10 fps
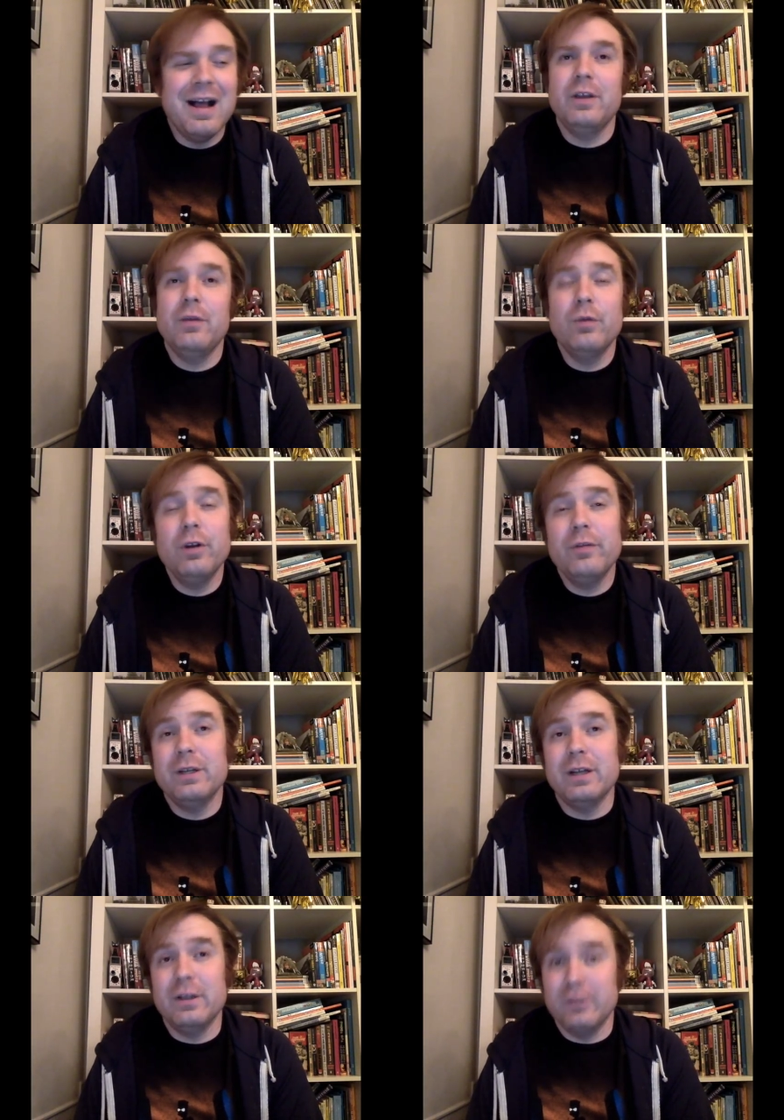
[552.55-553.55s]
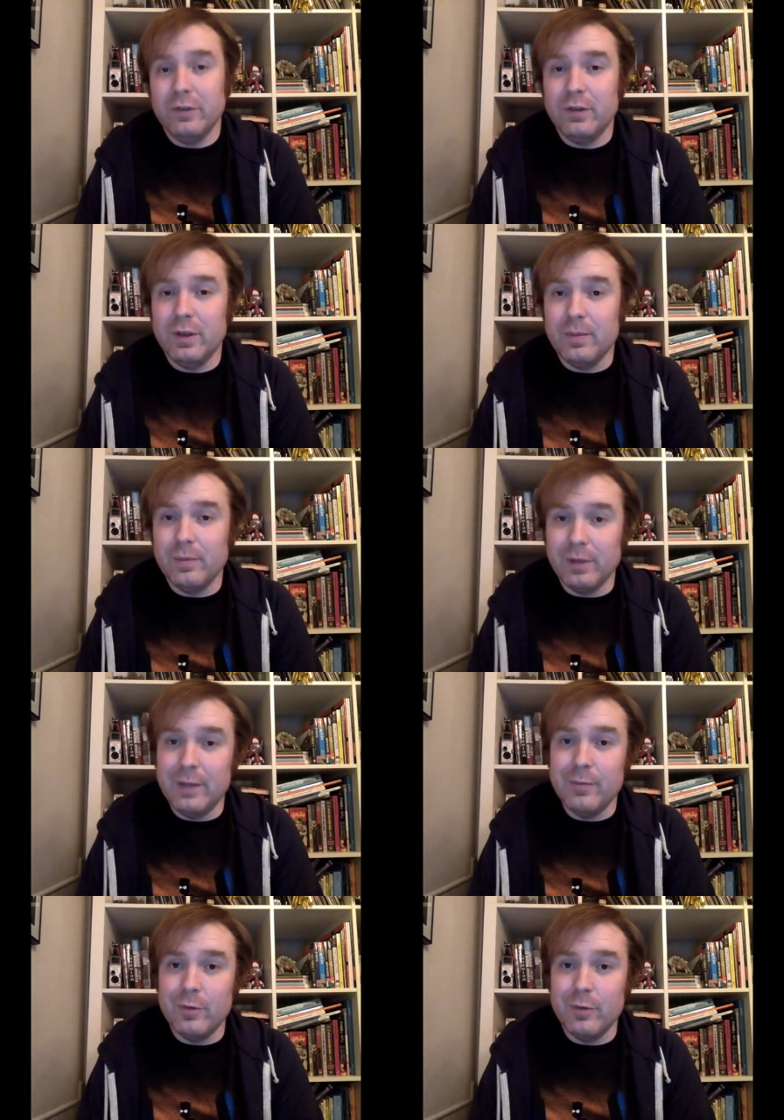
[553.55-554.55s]
It would have been nice to see him play
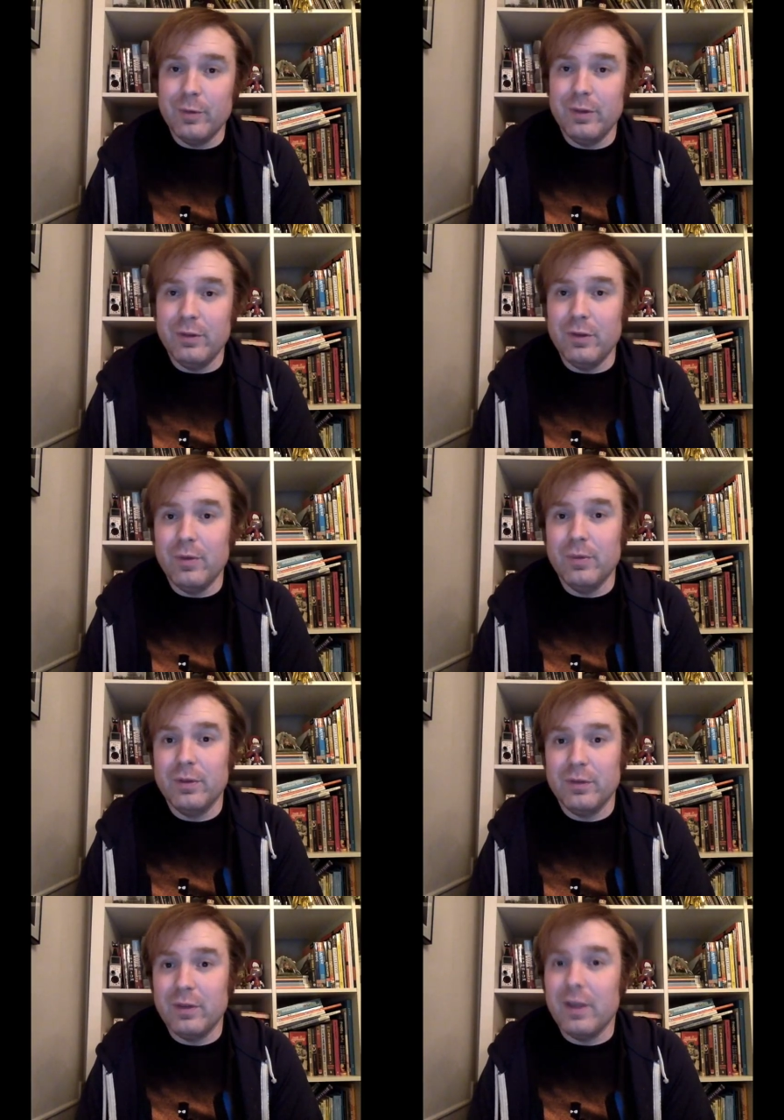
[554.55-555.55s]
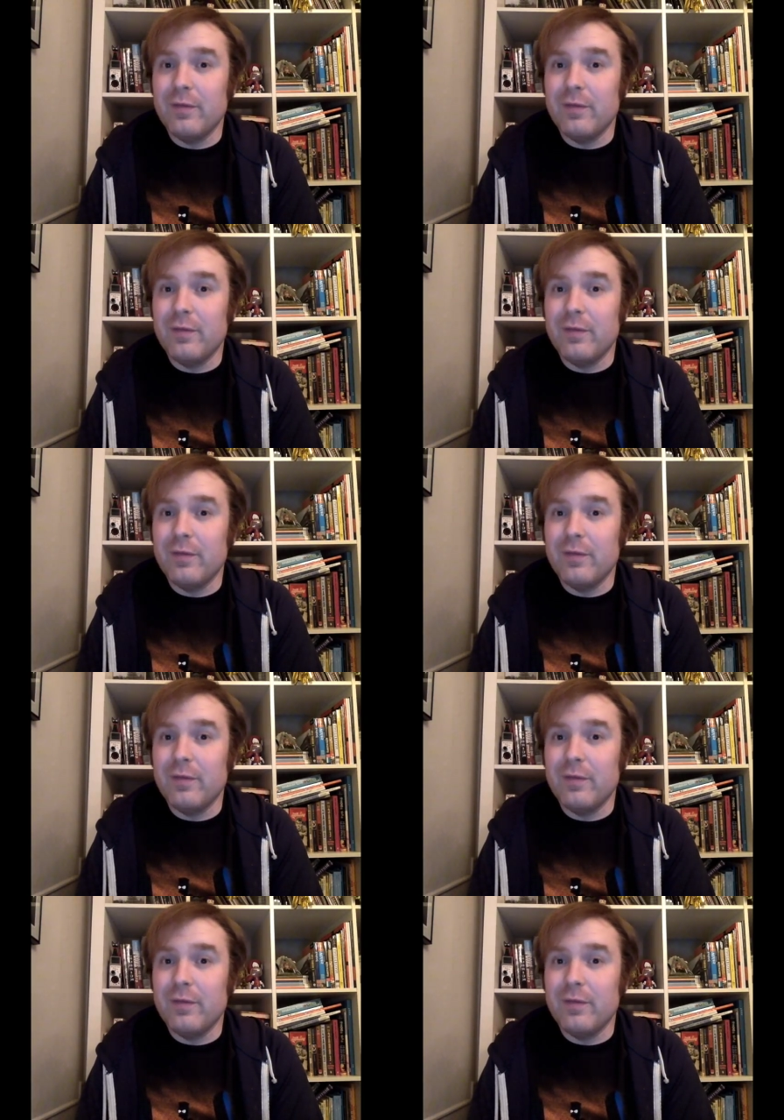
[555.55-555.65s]
more with his own stuff.